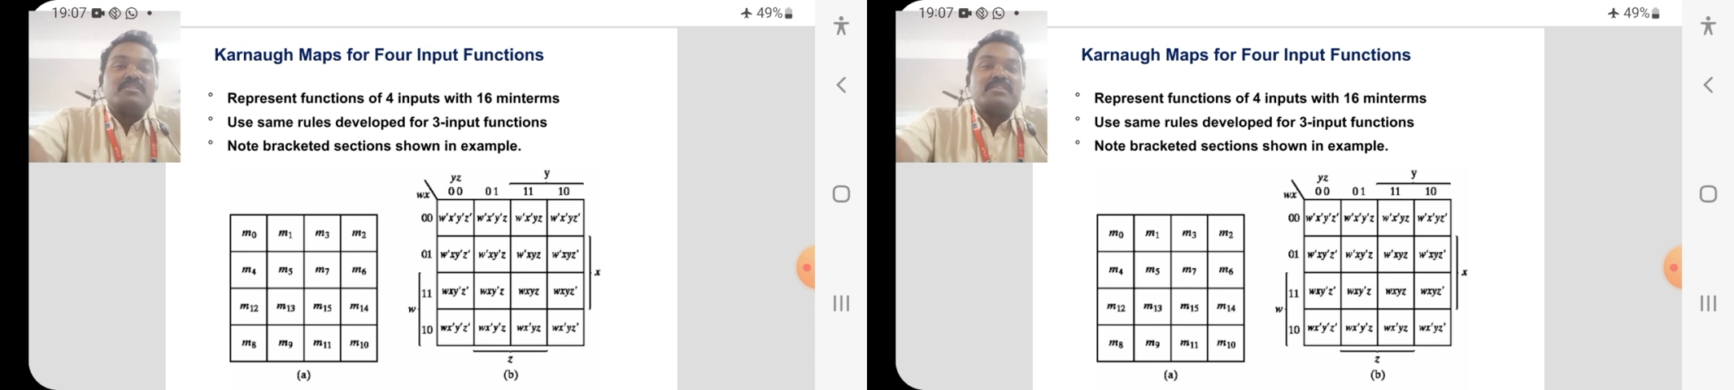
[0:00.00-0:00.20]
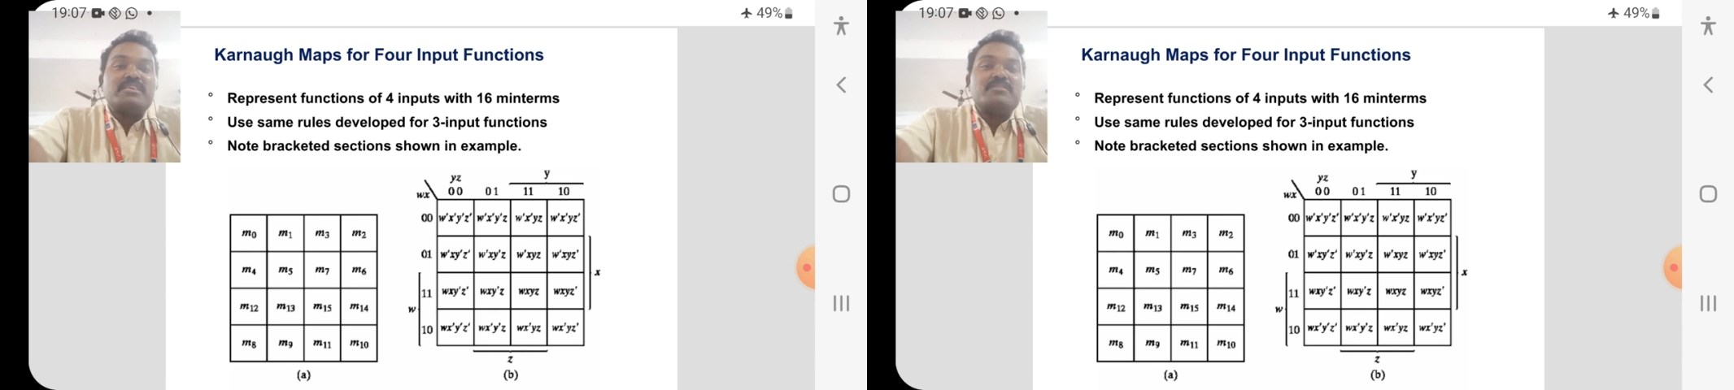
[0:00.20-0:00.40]

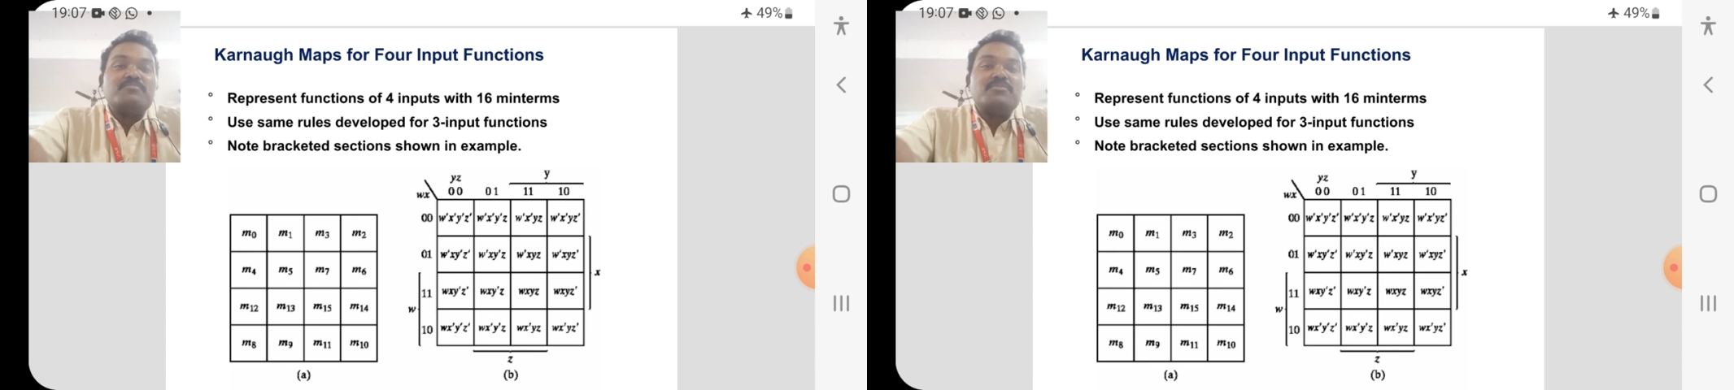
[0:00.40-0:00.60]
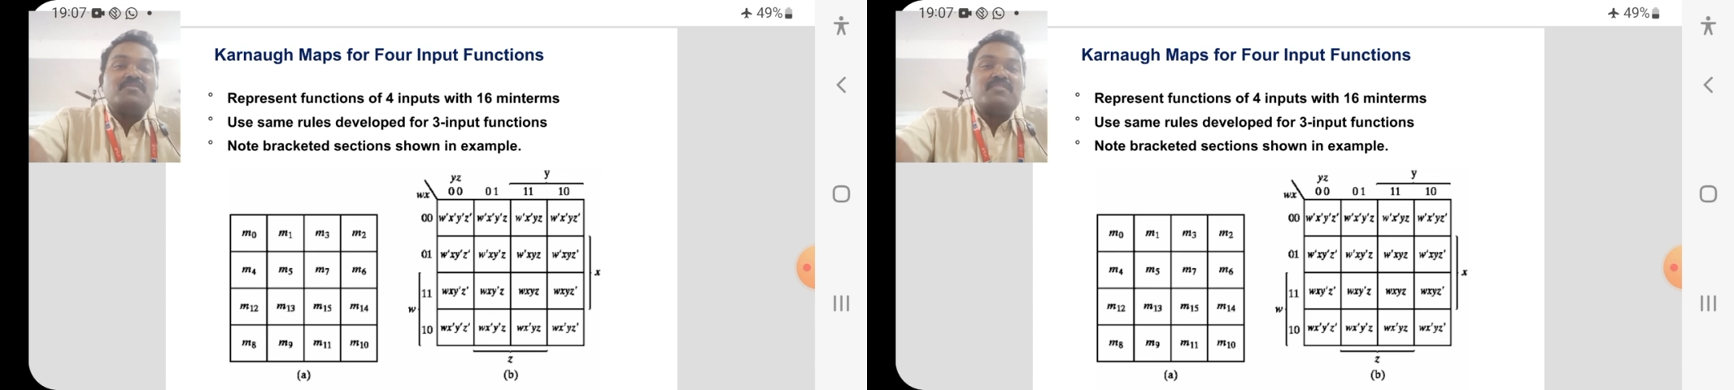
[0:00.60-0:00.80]
the
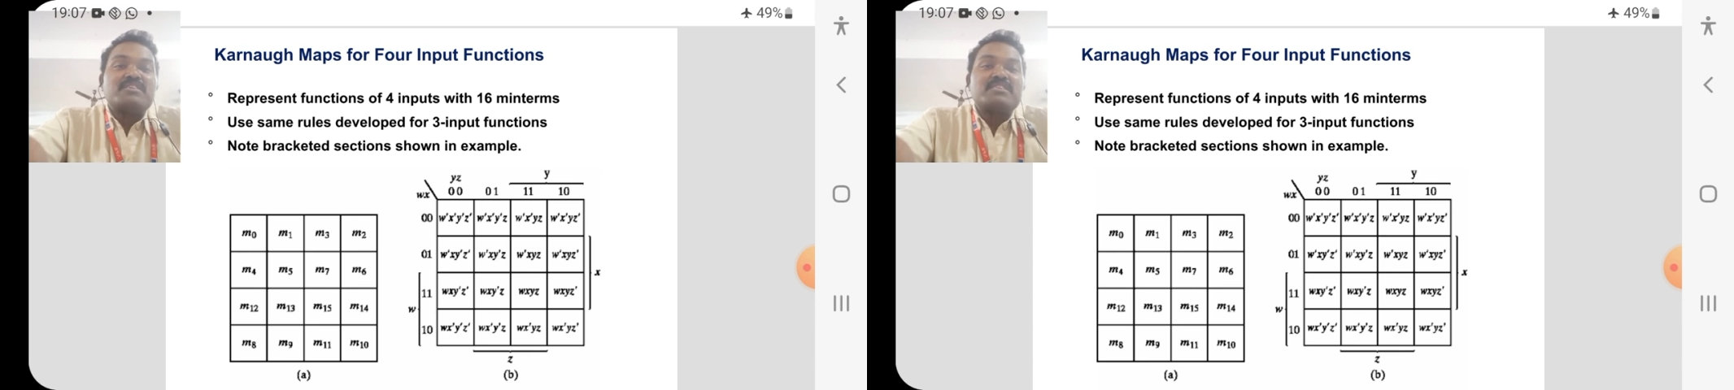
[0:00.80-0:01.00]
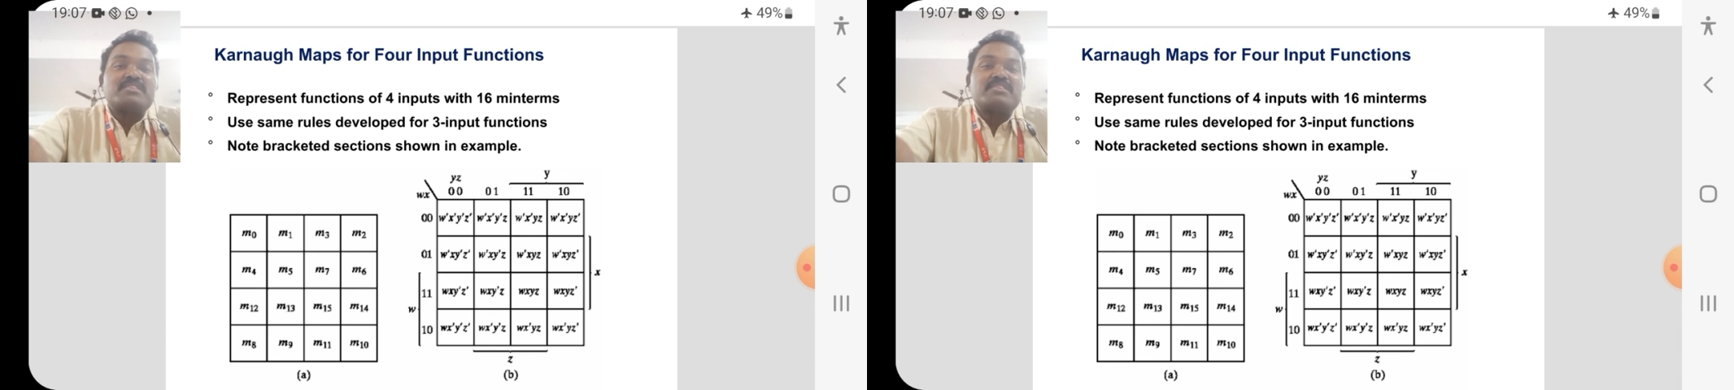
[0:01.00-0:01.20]
input
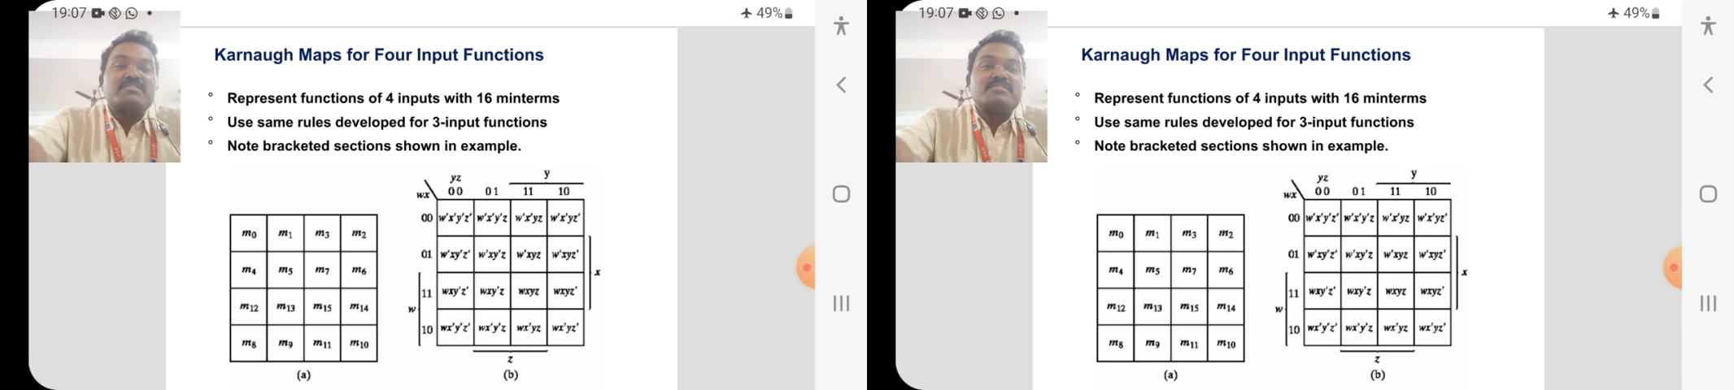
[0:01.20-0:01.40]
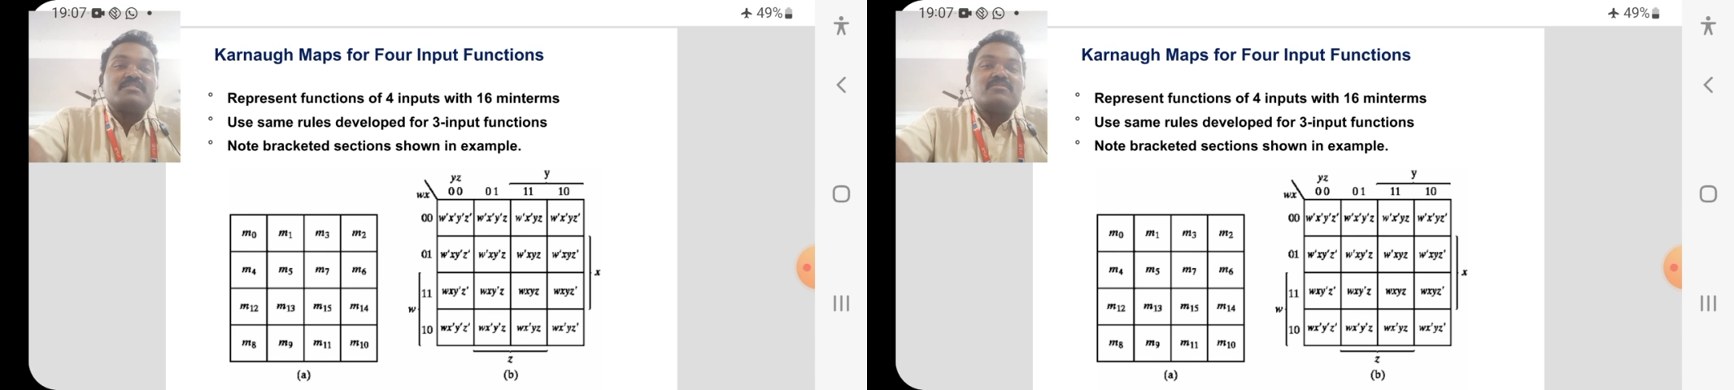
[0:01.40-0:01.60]
function
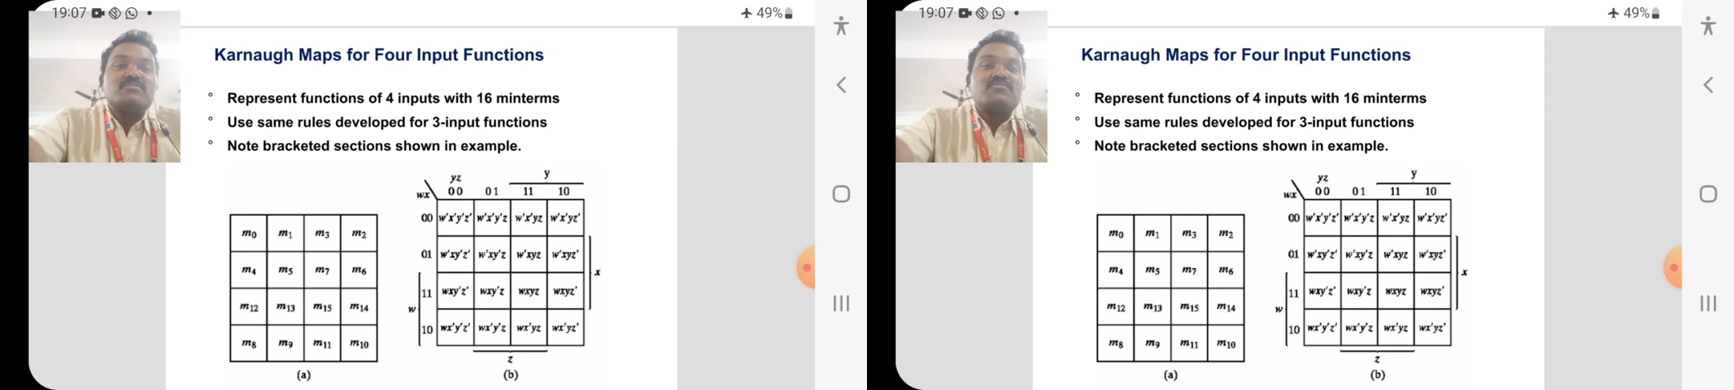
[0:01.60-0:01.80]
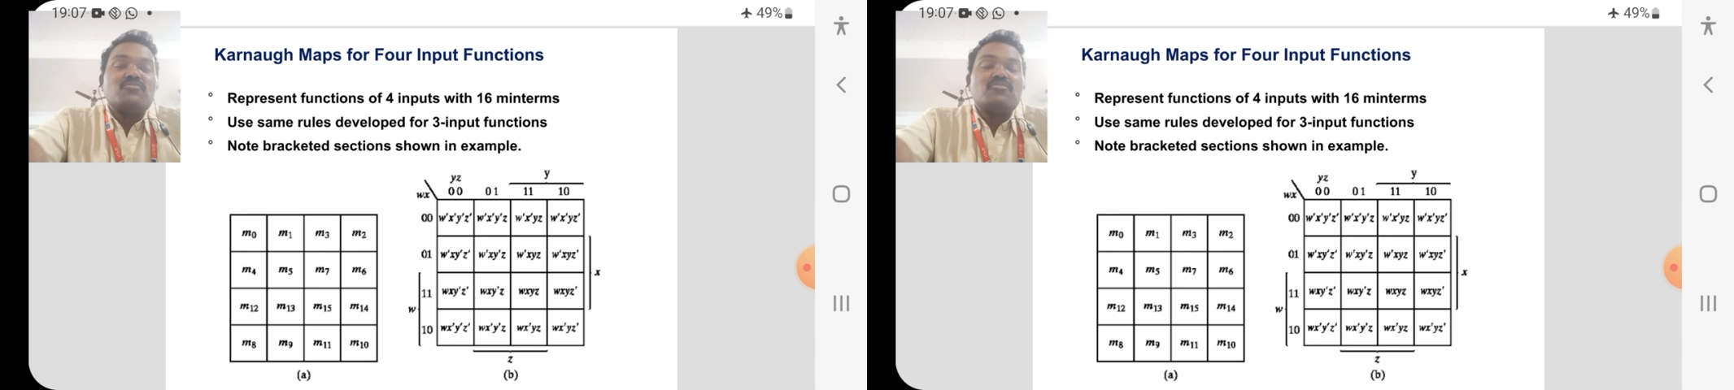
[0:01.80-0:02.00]
is
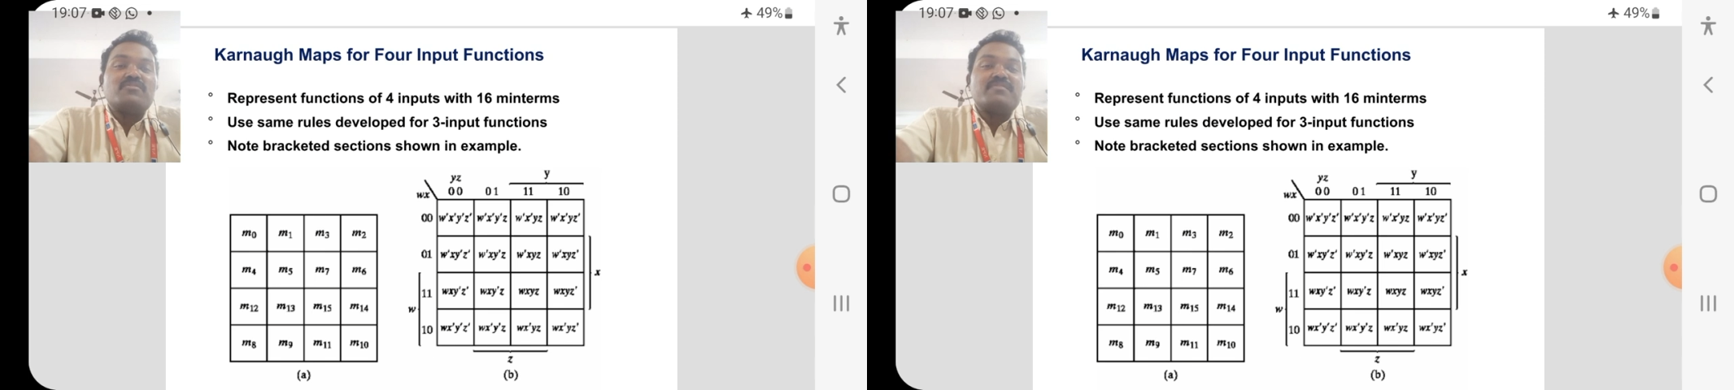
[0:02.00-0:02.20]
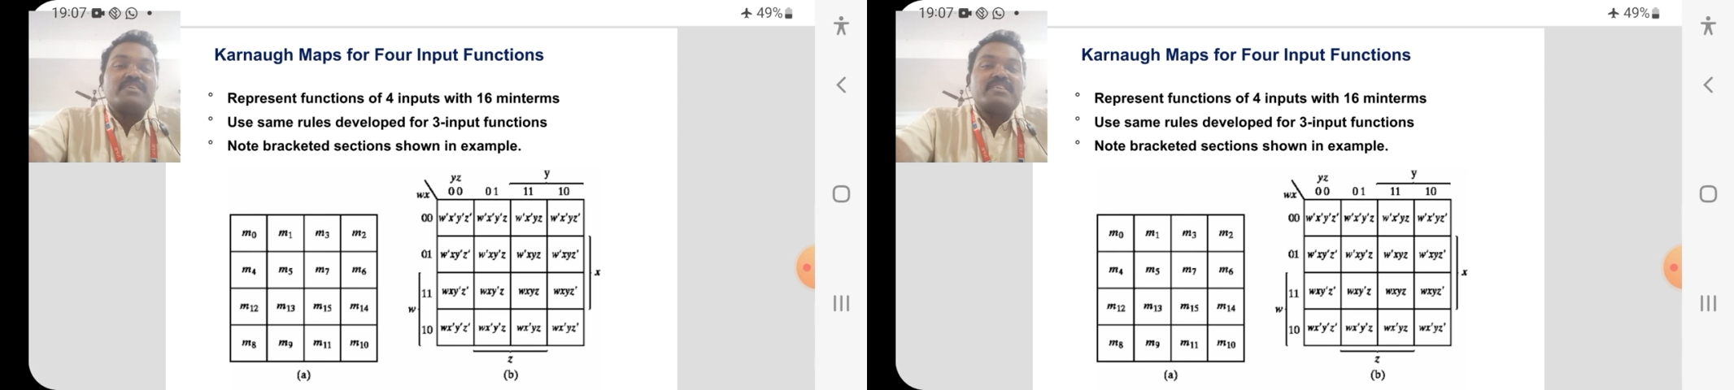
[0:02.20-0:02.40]

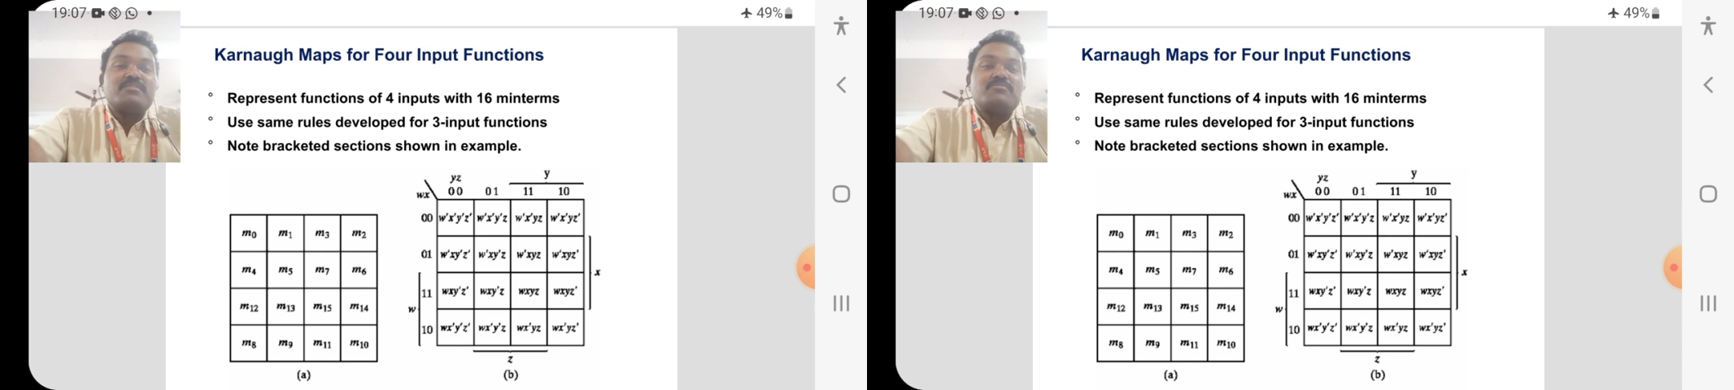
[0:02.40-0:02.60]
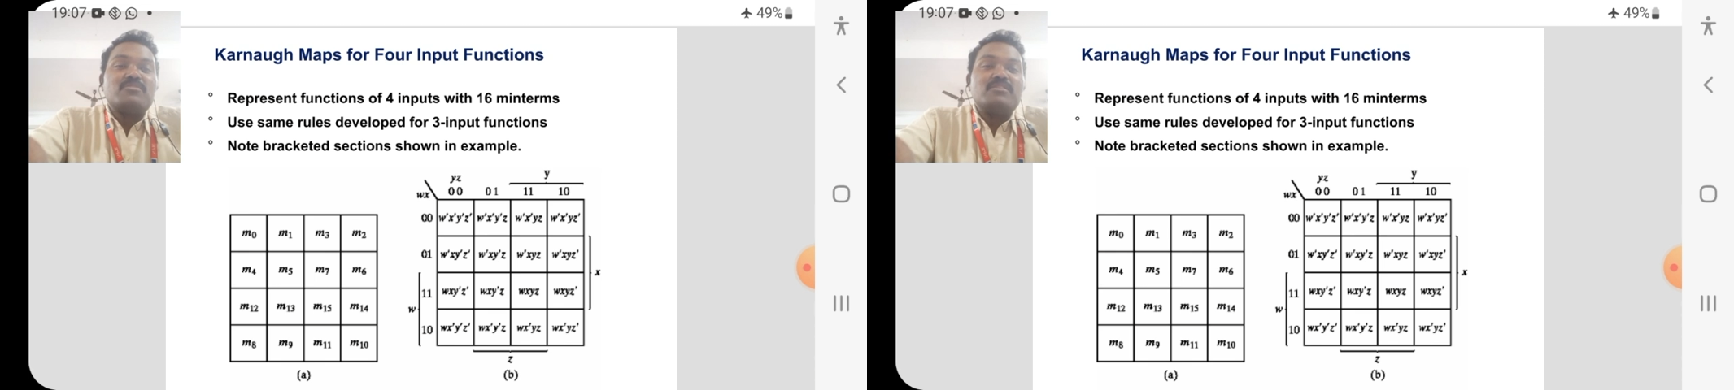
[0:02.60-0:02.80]
4
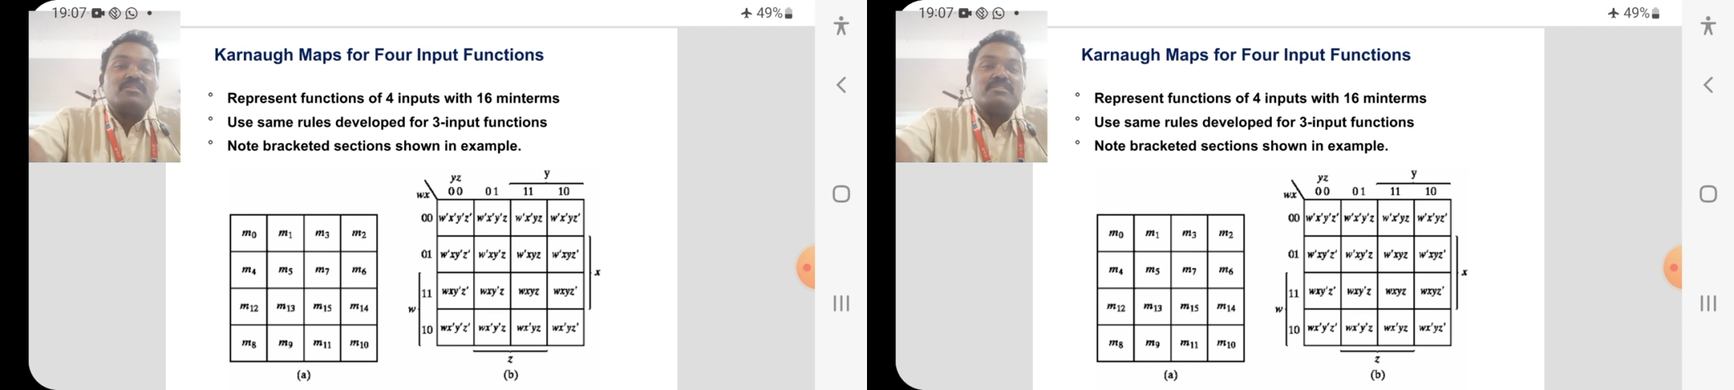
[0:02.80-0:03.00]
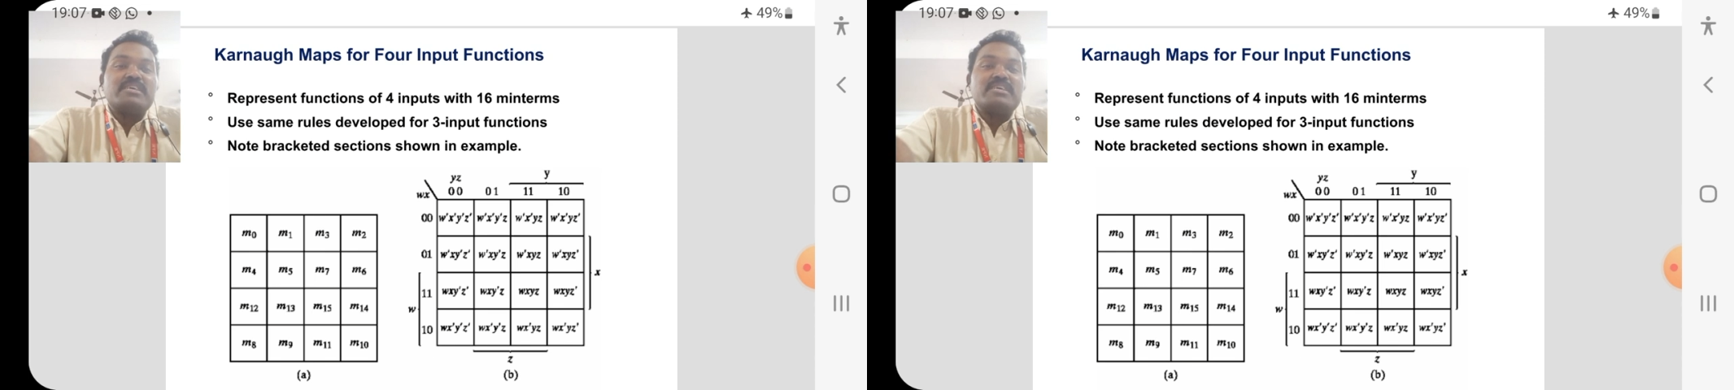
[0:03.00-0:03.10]
variable.